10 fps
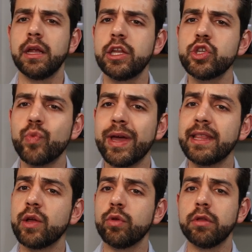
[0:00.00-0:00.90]
In this
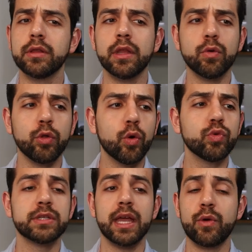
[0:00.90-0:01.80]
way, they will
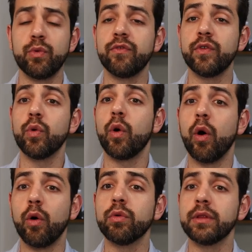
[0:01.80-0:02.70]
download and review
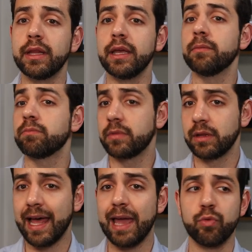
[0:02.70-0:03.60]
all the
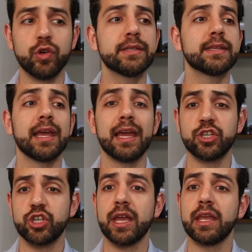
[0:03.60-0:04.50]
libraries
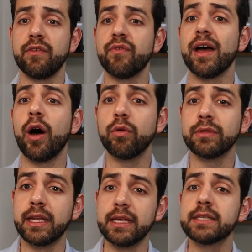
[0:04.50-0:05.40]
and check if all
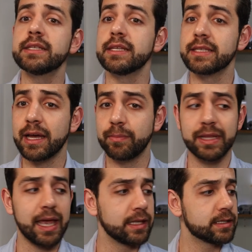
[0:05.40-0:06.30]
the lists is
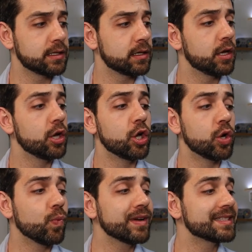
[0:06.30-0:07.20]
updated.
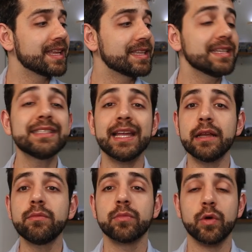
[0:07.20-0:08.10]
Once that is
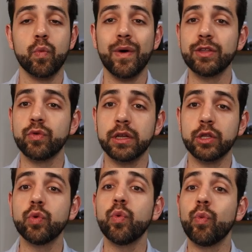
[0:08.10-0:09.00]
done, what we're
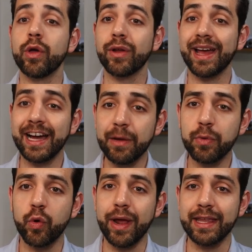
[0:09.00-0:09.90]
gonna do, we're gonna
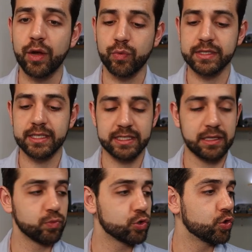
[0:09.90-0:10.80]
upgrade our
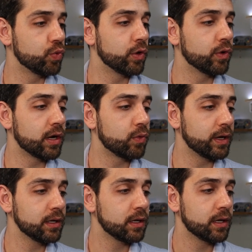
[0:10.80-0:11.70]
system. So we're gonna
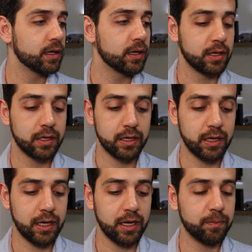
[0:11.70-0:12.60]
run
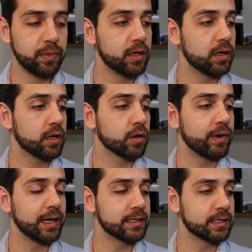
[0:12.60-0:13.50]

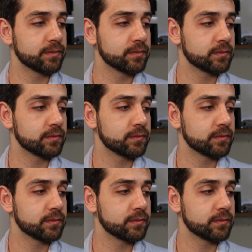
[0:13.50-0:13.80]
upgrade.